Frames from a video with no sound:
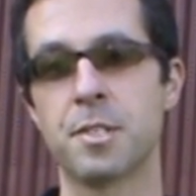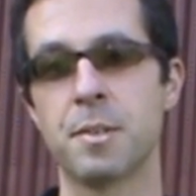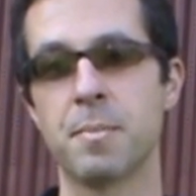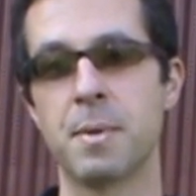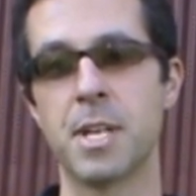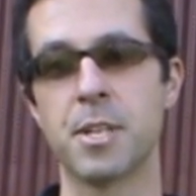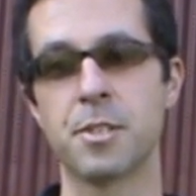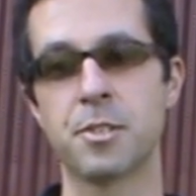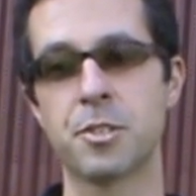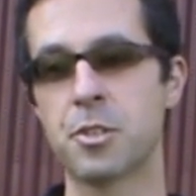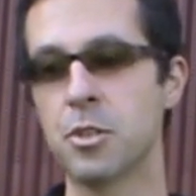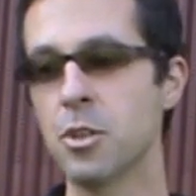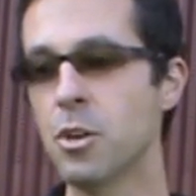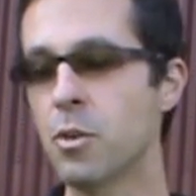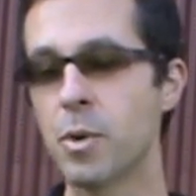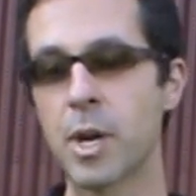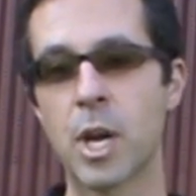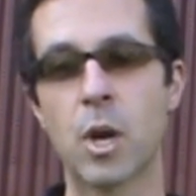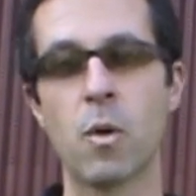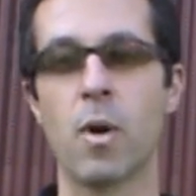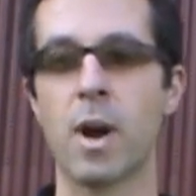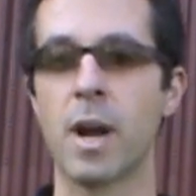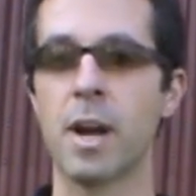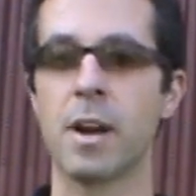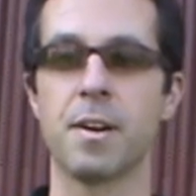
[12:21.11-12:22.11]
I mean, it still
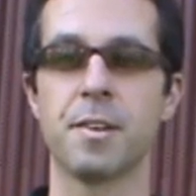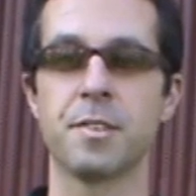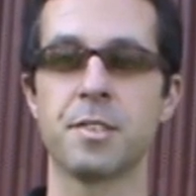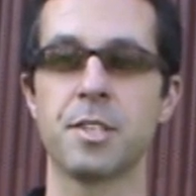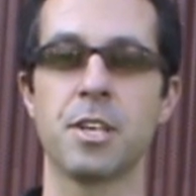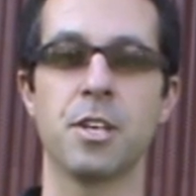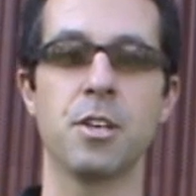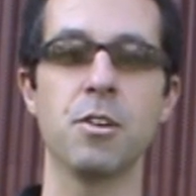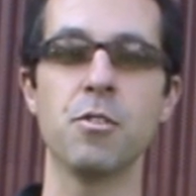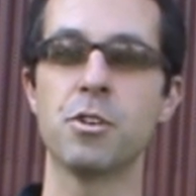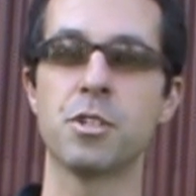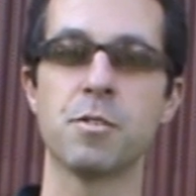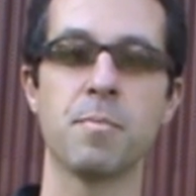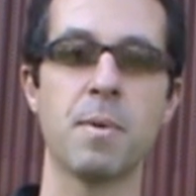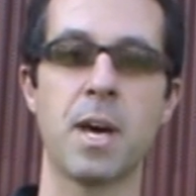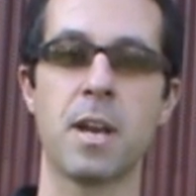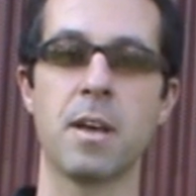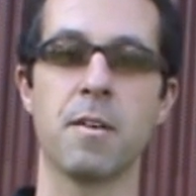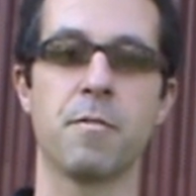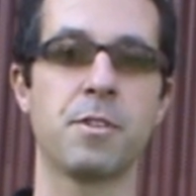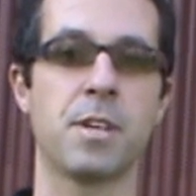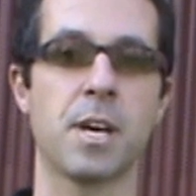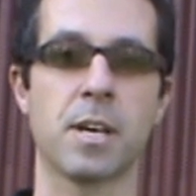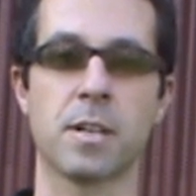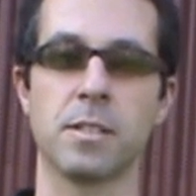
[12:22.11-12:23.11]
requires a huge amount
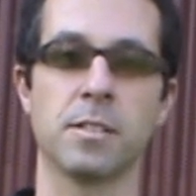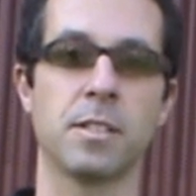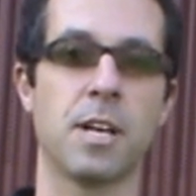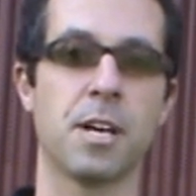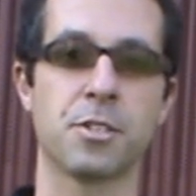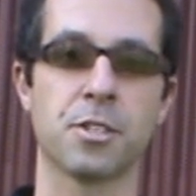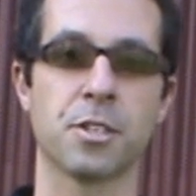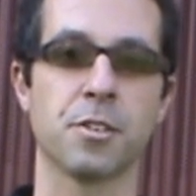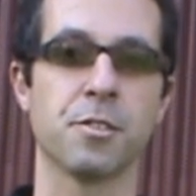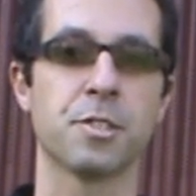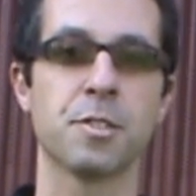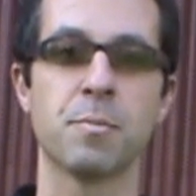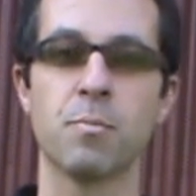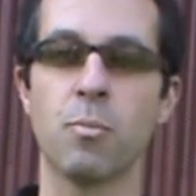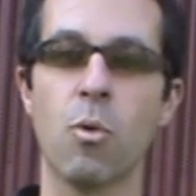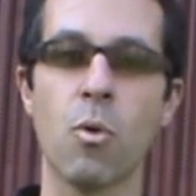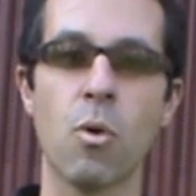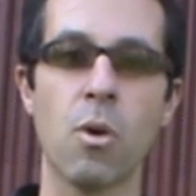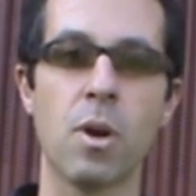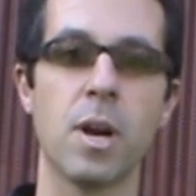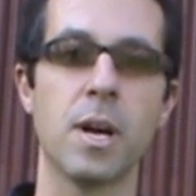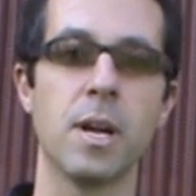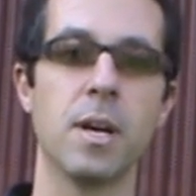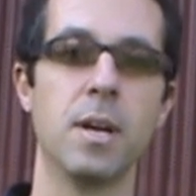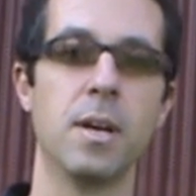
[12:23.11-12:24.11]
of technological support